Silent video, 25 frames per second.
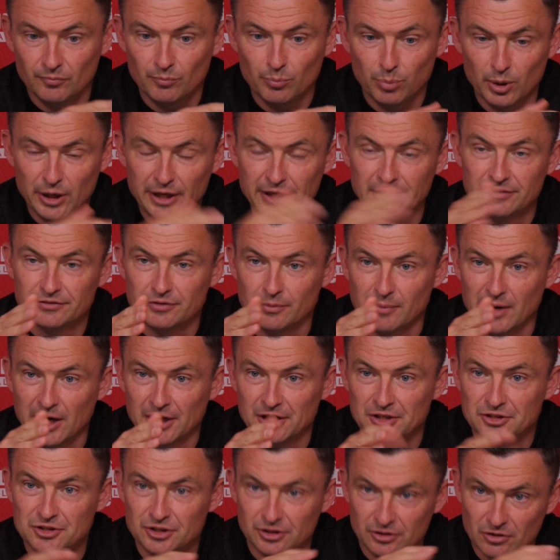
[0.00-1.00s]
playing to
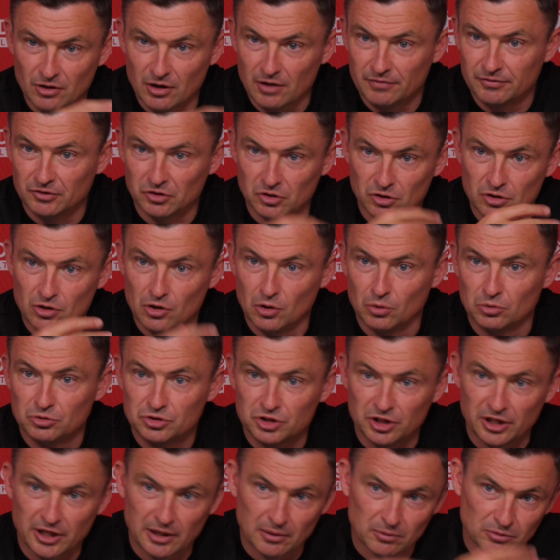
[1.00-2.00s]
managing, not having the
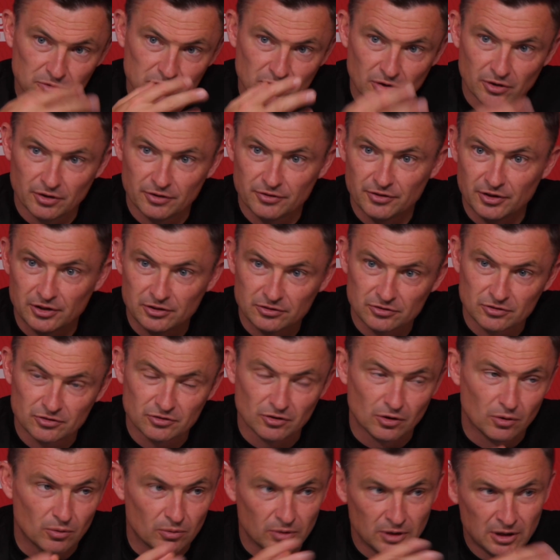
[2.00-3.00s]
coaching hours or the things,
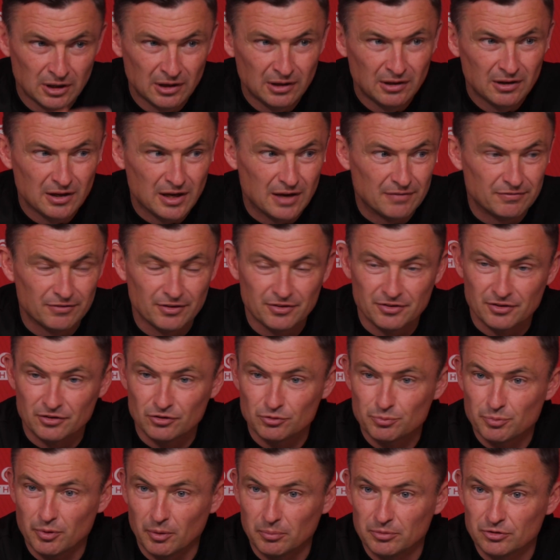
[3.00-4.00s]
so everything's
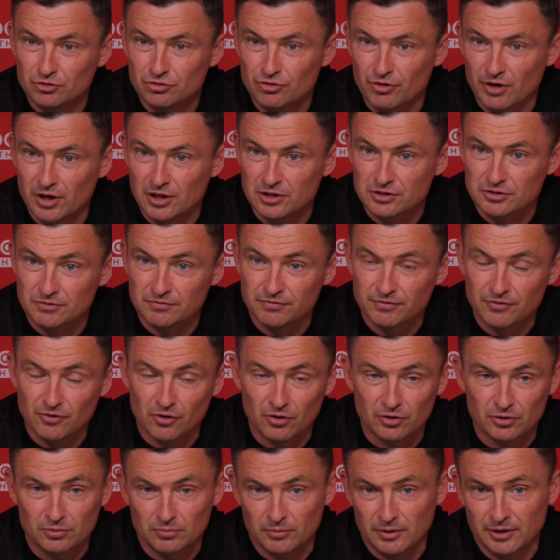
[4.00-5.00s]
probably strange and
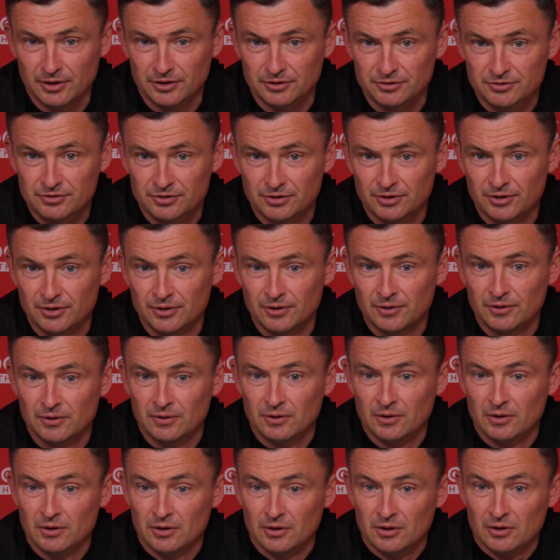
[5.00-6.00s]
foreign, whereas
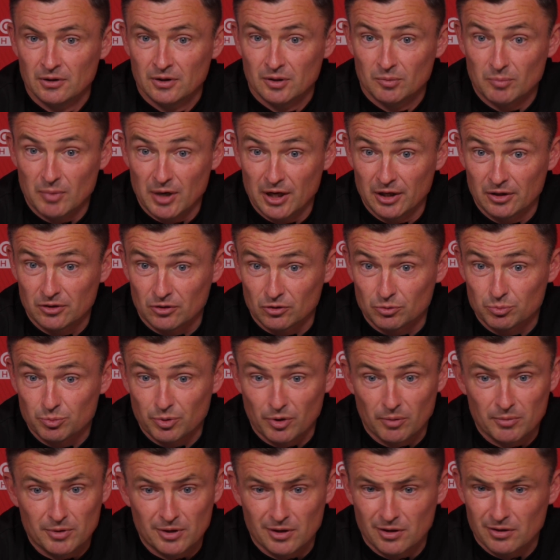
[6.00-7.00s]
Michael's
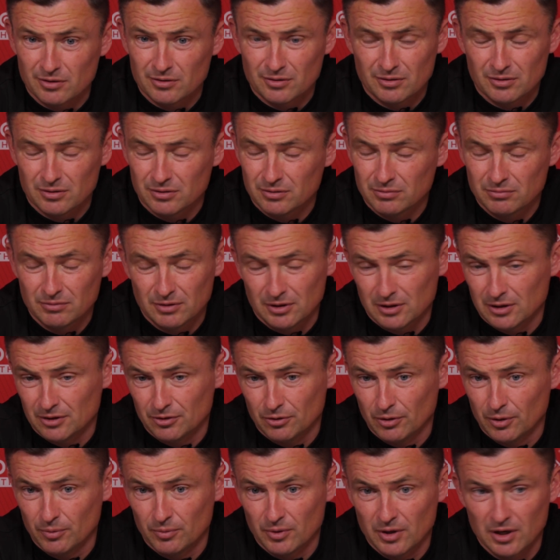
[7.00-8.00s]
probably, well, I
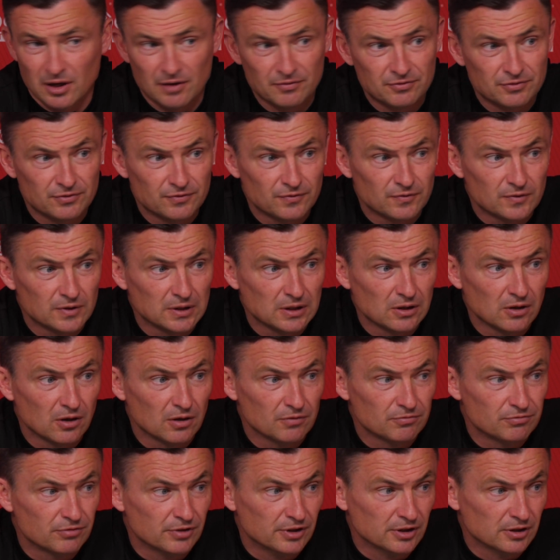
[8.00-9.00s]
know he will have a lot
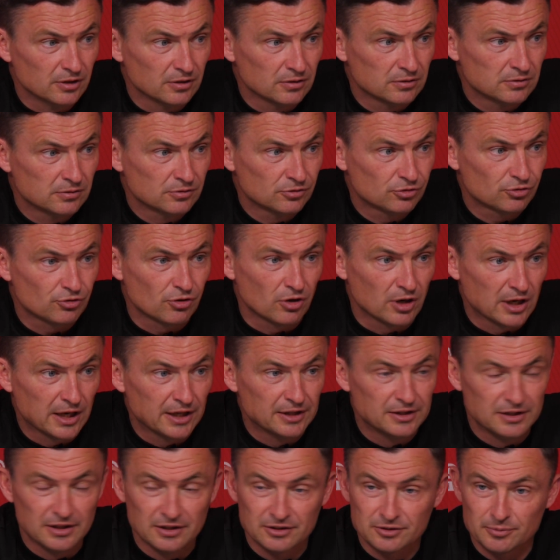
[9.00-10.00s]
of real strong
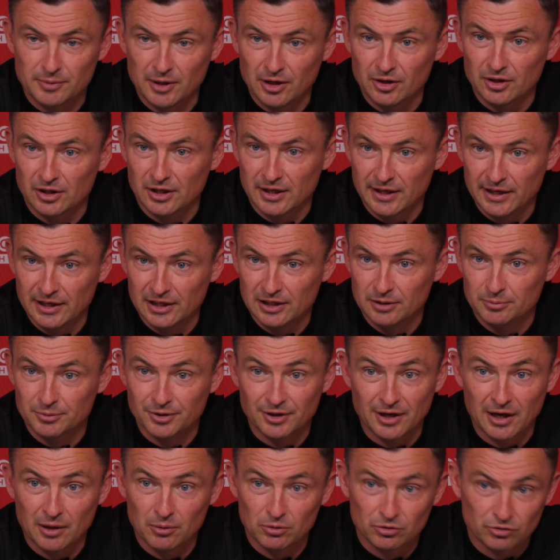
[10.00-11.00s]
ideas about the game
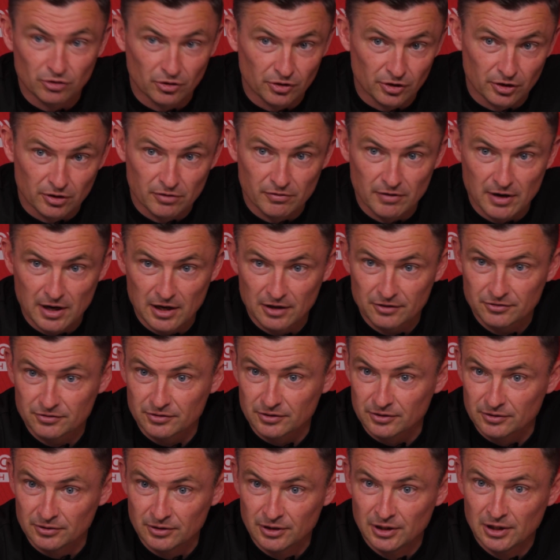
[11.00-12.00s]
and hours on the grass,
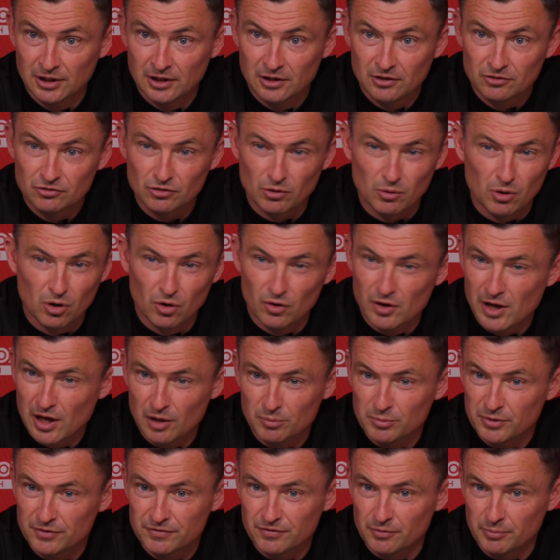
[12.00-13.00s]
and so all that'll
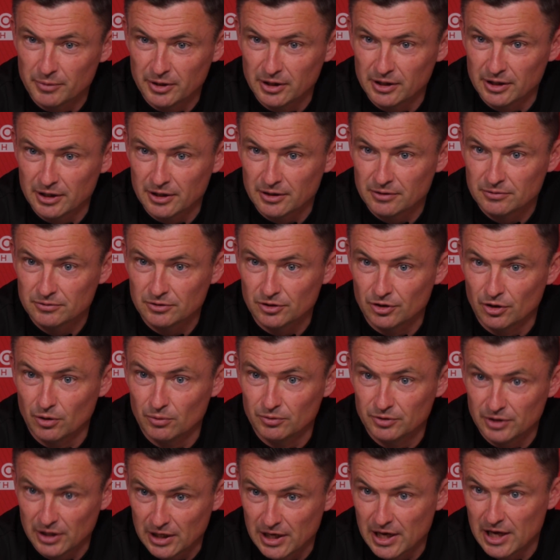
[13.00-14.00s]
be familiar, you know,
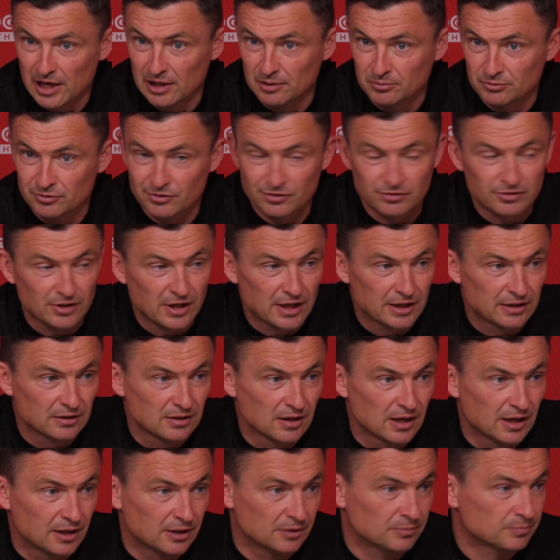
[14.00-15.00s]
and the game's the
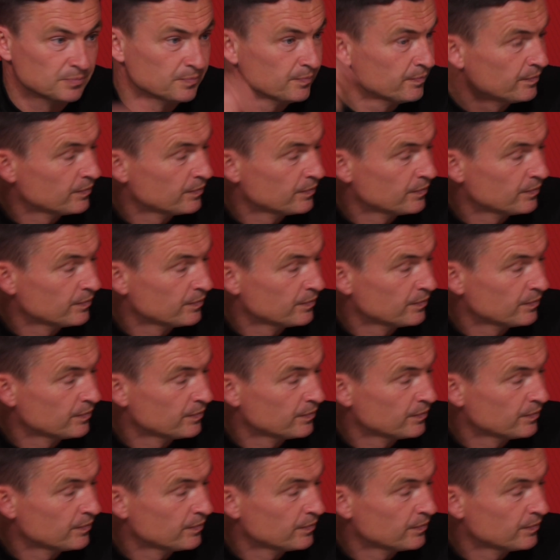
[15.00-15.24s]
sideline.